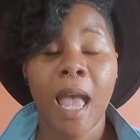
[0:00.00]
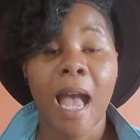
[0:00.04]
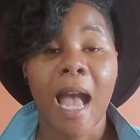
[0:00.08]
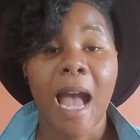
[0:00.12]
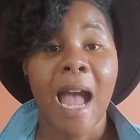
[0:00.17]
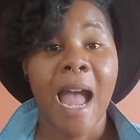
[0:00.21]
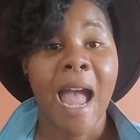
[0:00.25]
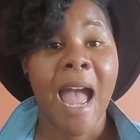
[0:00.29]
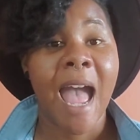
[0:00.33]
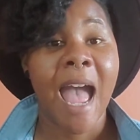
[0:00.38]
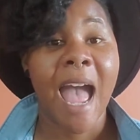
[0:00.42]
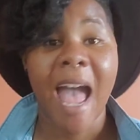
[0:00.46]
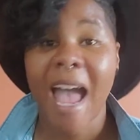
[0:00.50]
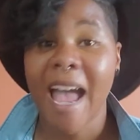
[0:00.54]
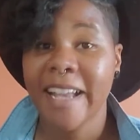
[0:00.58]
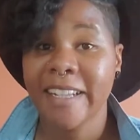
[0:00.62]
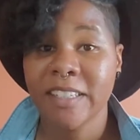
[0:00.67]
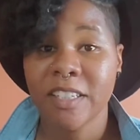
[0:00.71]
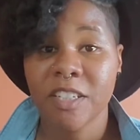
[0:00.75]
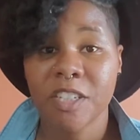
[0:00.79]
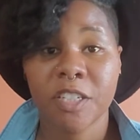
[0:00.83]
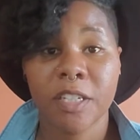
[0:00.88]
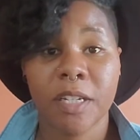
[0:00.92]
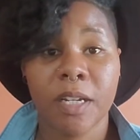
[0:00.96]
I
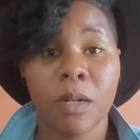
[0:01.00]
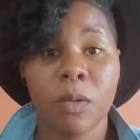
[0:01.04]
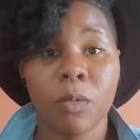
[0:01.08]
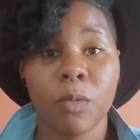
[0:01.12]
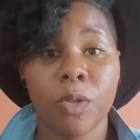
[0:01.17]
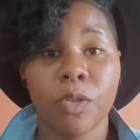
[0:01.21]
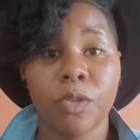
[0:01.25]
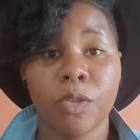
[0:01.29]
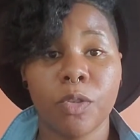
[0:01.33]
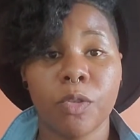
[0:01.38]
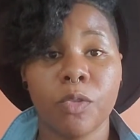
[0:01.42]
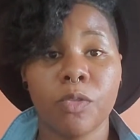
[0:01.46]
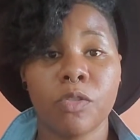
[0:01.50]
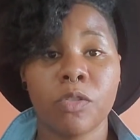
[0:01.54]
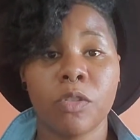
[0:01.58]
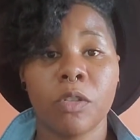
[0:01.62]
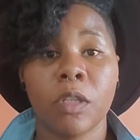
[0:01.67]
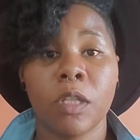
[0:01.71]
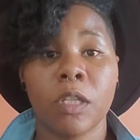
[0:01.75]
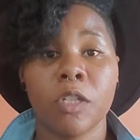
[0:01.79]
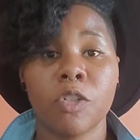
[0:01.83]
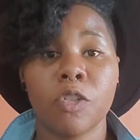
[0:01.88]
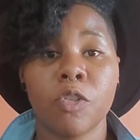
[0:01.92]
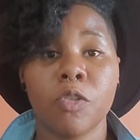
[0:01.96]
had to share with you so
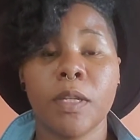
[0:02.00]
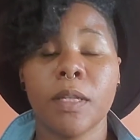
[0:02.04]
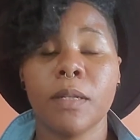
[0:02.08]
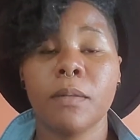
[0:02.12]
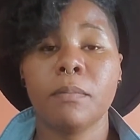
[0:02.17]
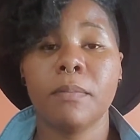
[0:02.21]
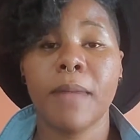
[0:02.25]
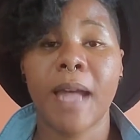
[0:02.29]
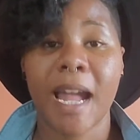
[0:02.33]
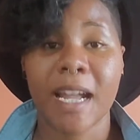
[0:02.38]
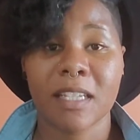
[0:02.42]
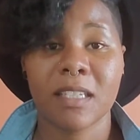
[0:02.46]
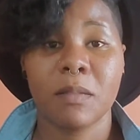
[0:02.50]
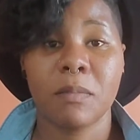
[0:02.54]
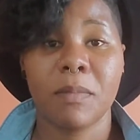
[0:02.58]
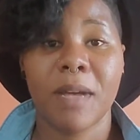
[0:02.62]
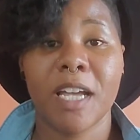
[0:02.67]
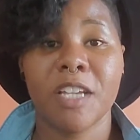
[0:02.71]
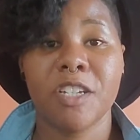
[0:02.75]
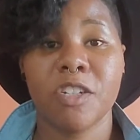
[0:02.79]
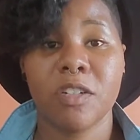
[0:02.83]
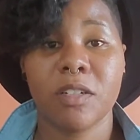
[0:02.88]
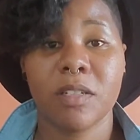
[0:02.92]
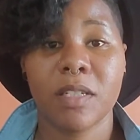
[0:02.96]
that you can
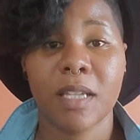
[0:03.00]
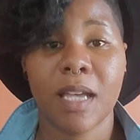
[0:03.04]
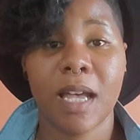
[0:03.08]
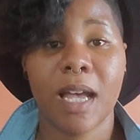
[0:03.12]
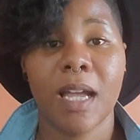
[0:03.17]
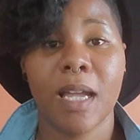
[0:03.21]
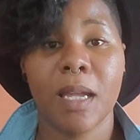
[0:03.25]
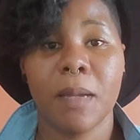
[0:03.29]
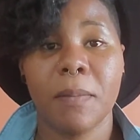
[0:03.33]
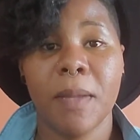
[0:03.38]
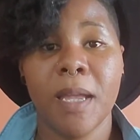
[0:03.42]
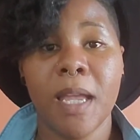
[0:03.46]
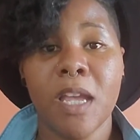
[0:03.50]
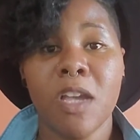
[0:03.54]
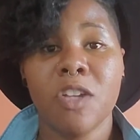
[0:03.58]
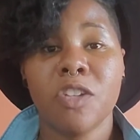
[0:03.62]
maximize your time,